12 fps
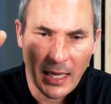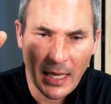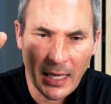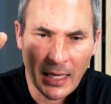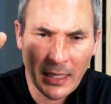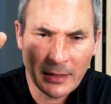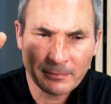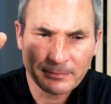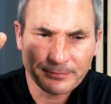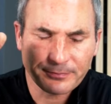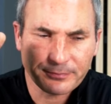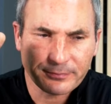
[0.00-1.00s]

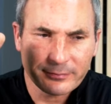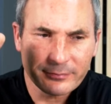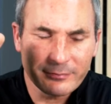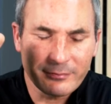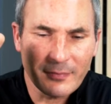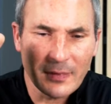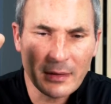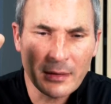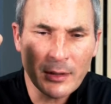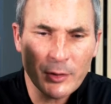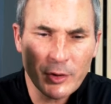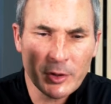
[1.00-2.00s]
and
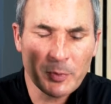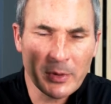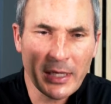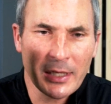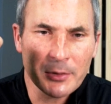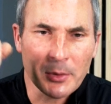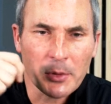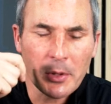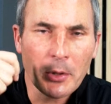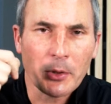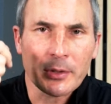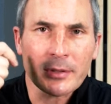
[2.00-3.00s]
just began to
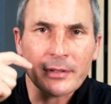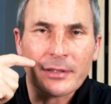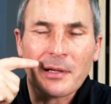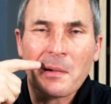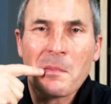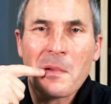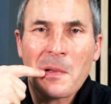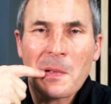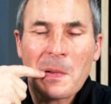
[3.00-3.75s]
encourage them